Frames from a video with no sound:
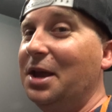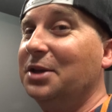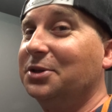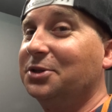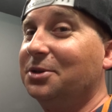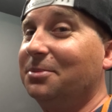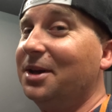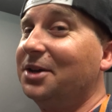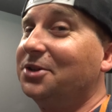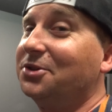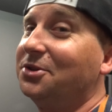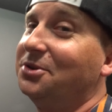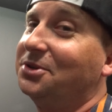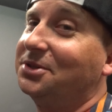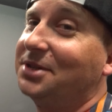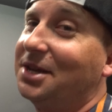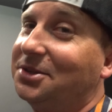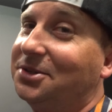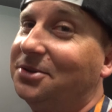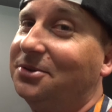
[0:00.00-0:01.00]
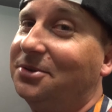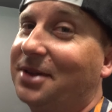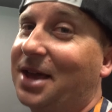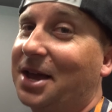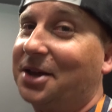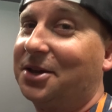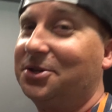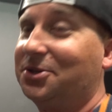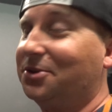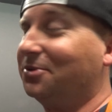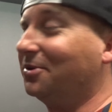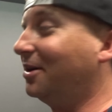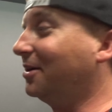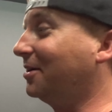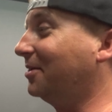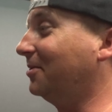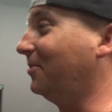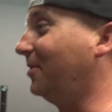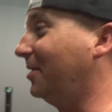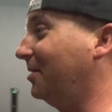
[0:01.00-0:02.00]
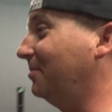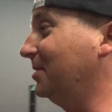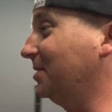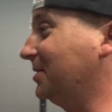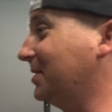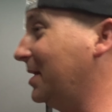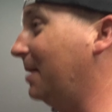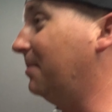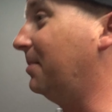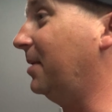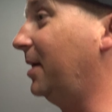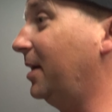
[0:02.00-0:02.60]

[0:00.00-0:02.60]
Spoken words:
So make sure you stay tuned to that because you're not going to want to miss that